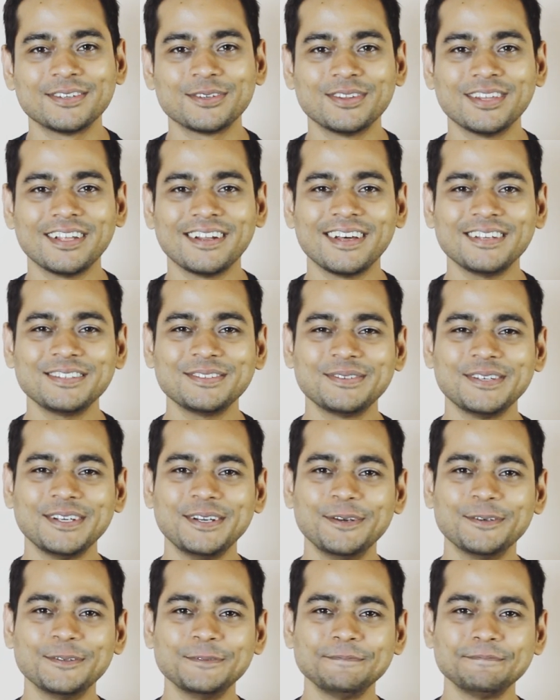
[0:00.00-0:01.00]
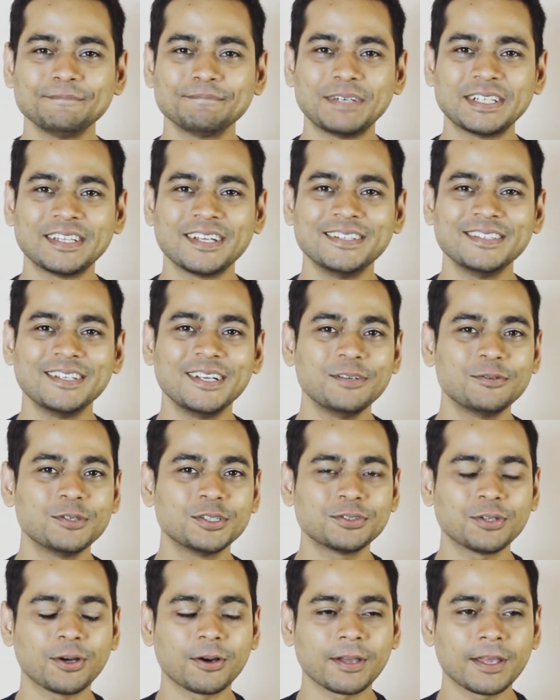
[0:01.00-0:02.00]
So in the last video, Patanjali
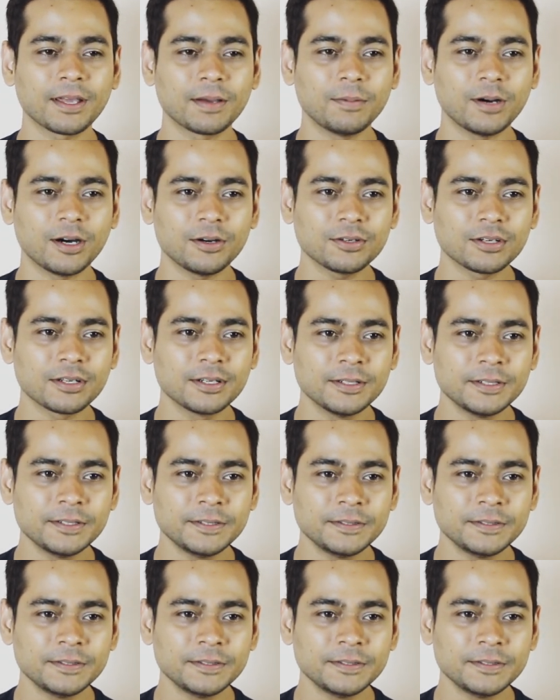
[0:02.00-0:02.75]
was talking about